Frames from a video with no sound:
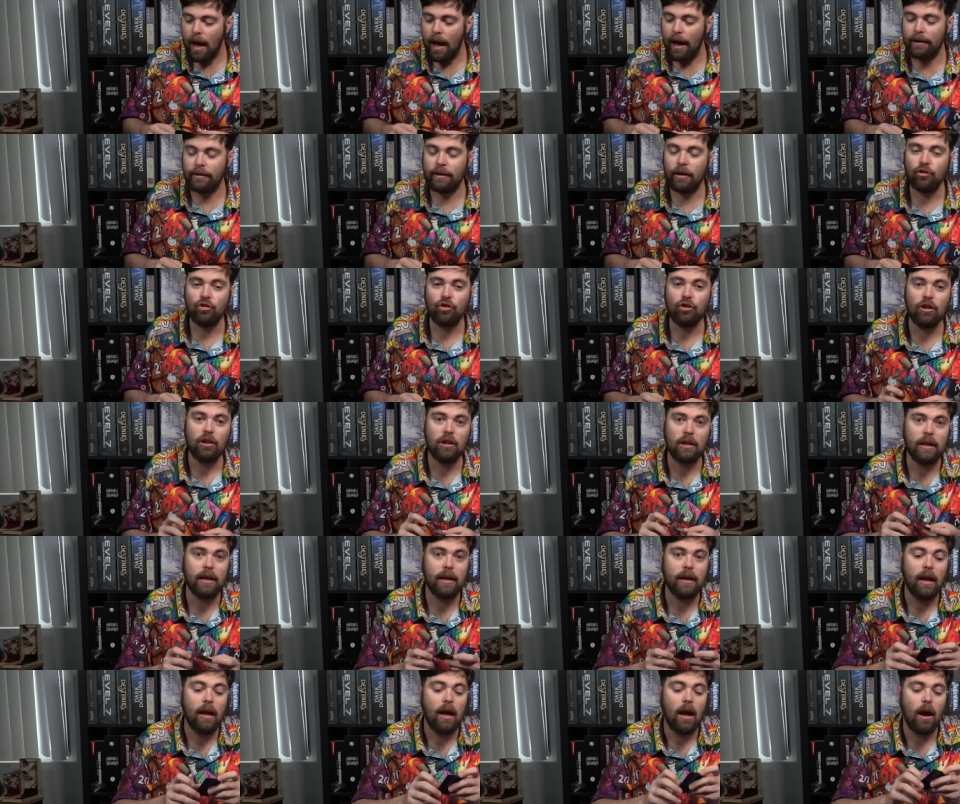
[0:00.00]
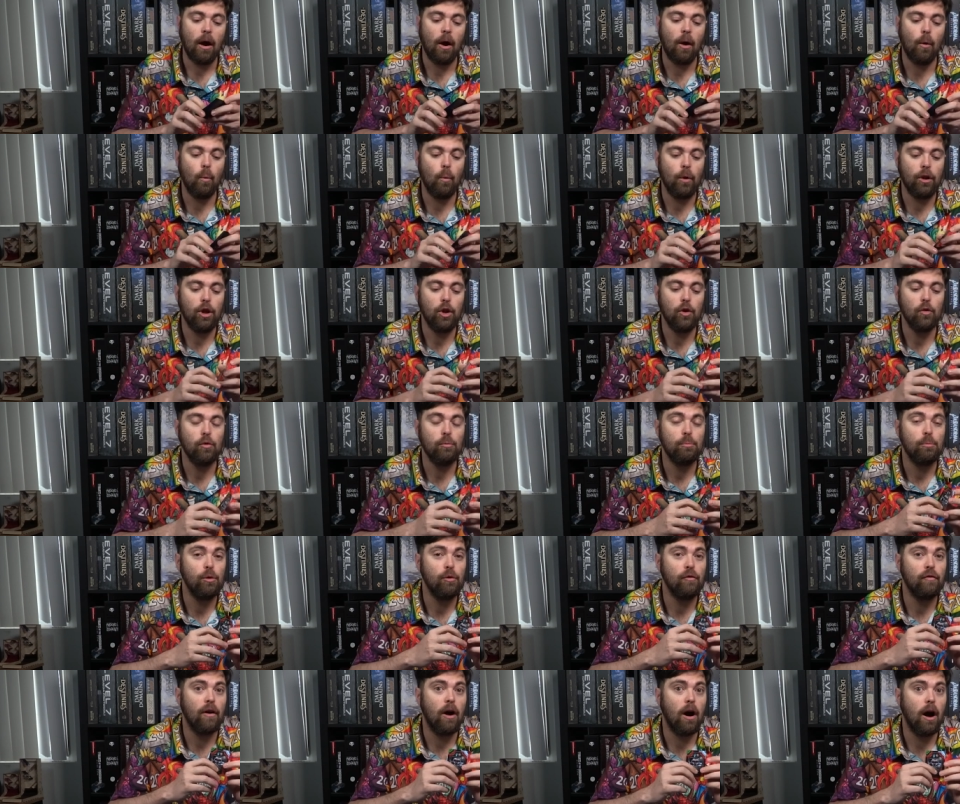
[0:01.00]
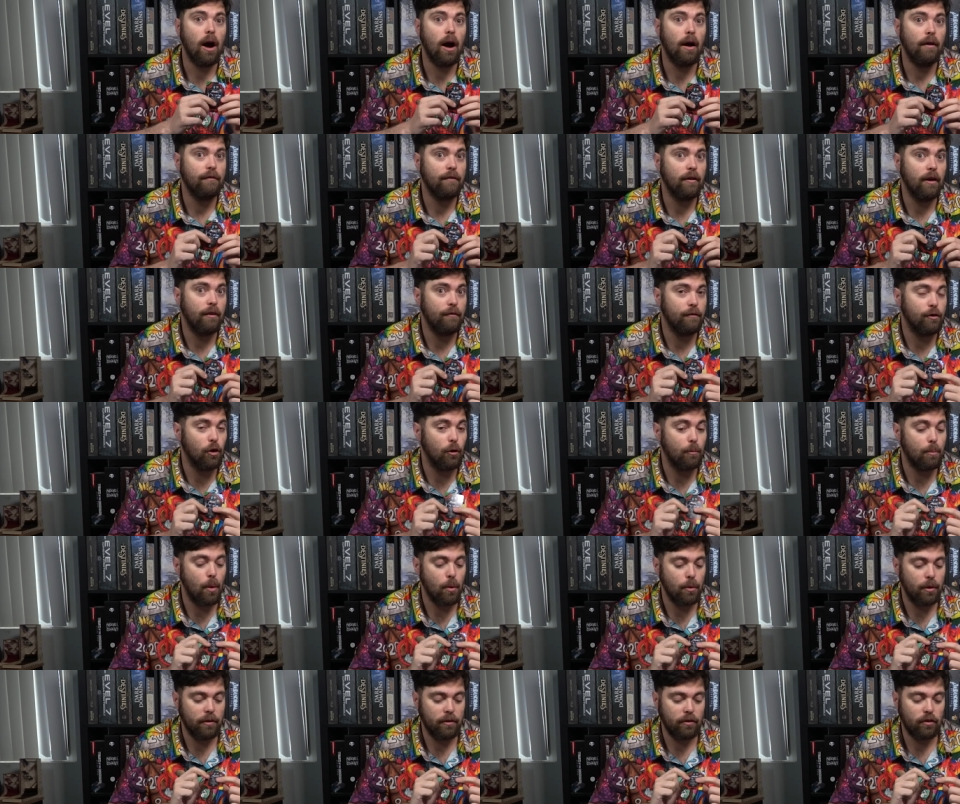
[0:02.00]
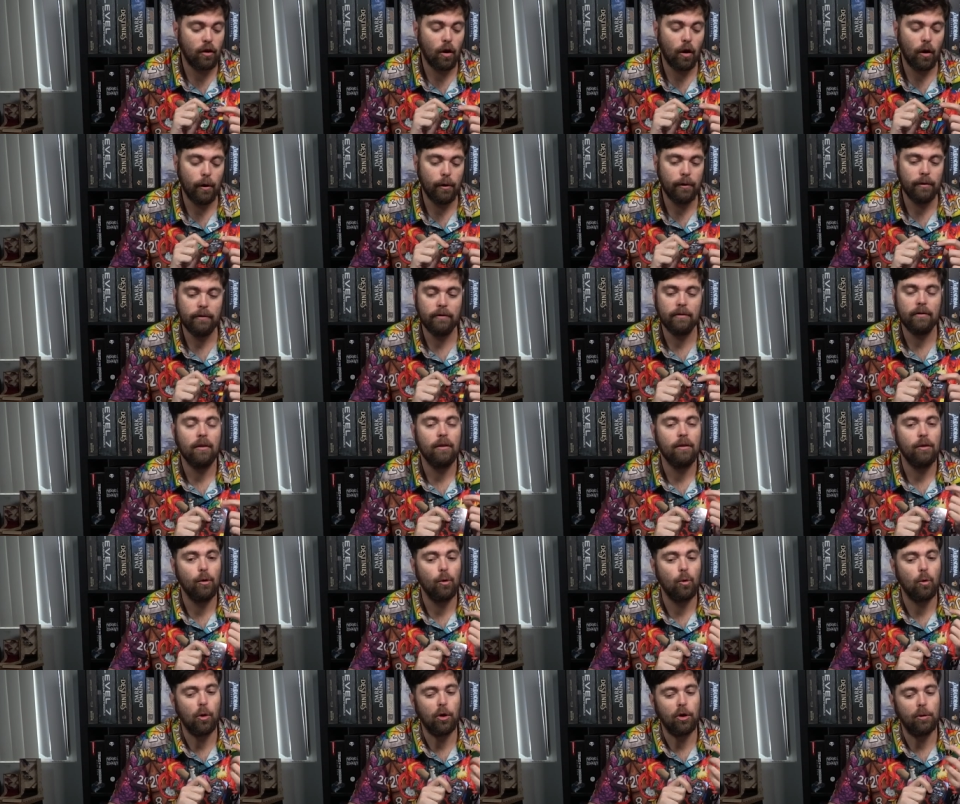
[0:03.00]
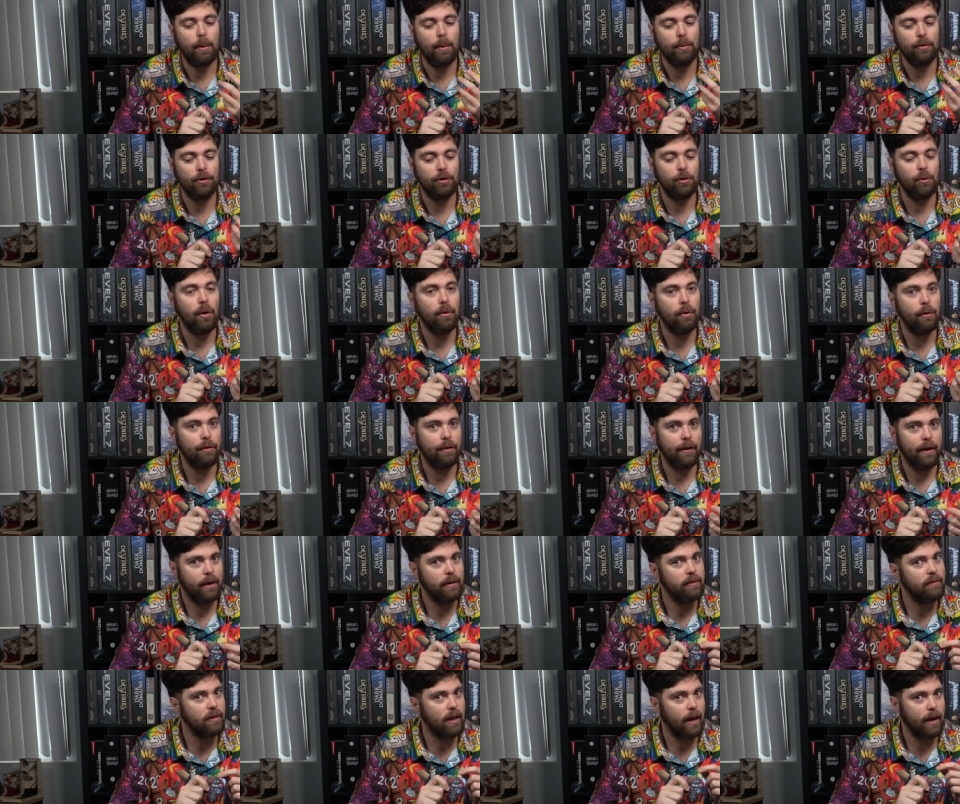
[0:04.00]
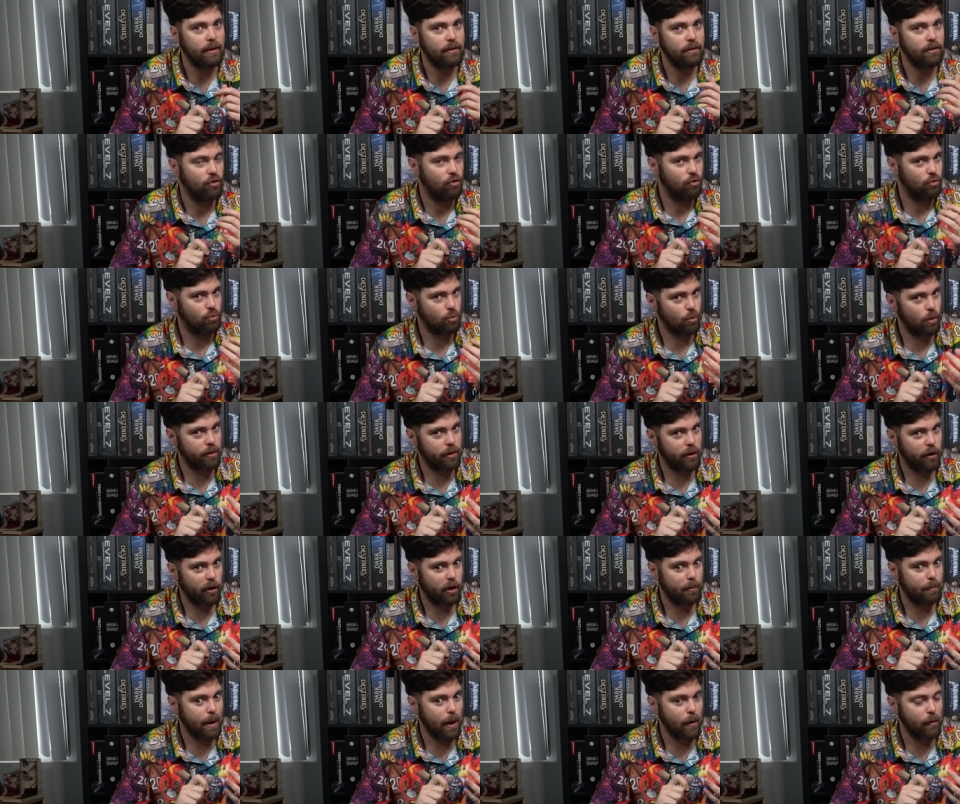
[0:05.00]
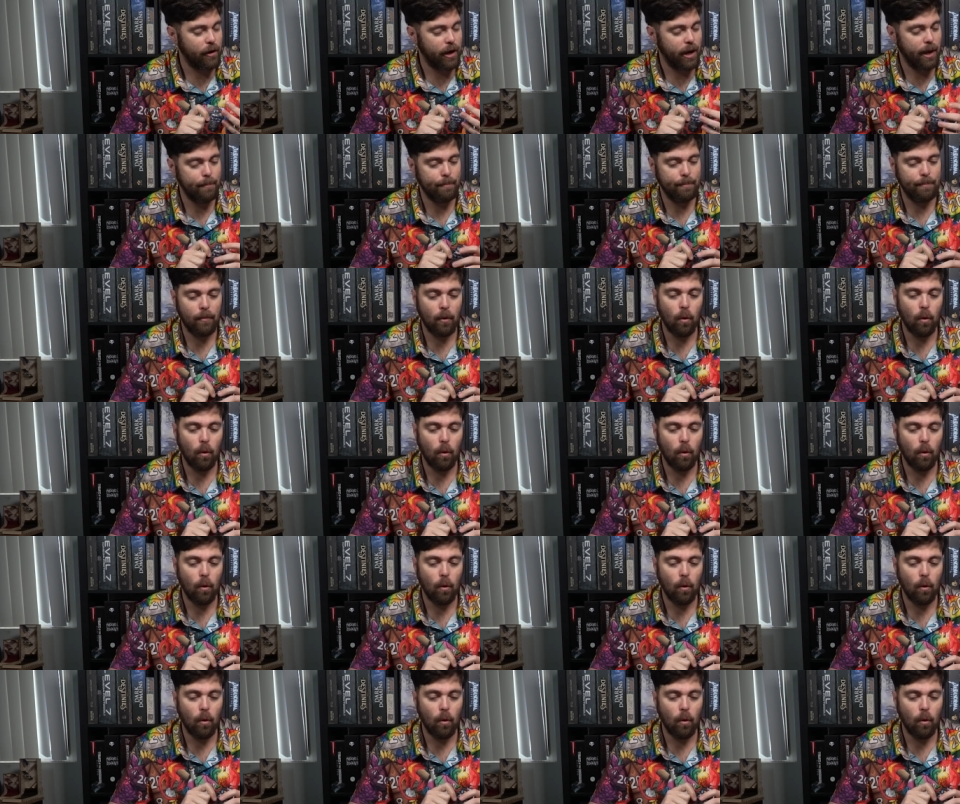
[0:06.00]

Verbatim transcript: Additionally, uh, when you remove off of your opponent's cards, you're going to be able to do other things like destroy their Kuiperium